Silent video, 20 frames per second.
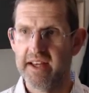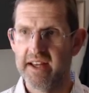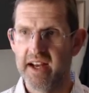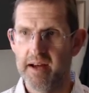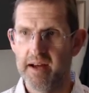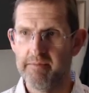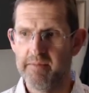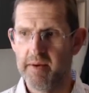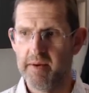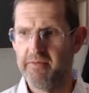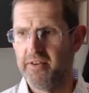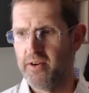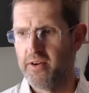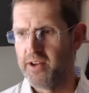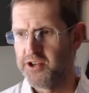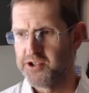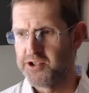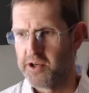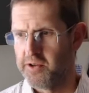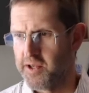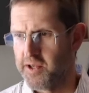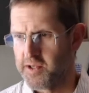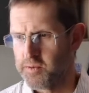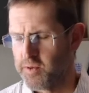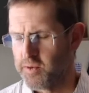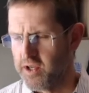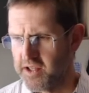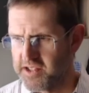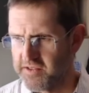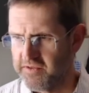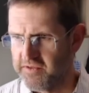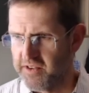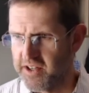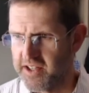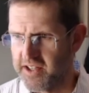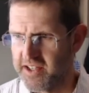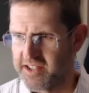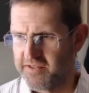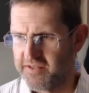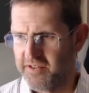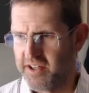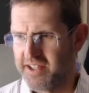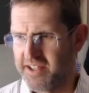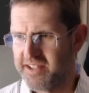I'm fairly sure that it will. It's a very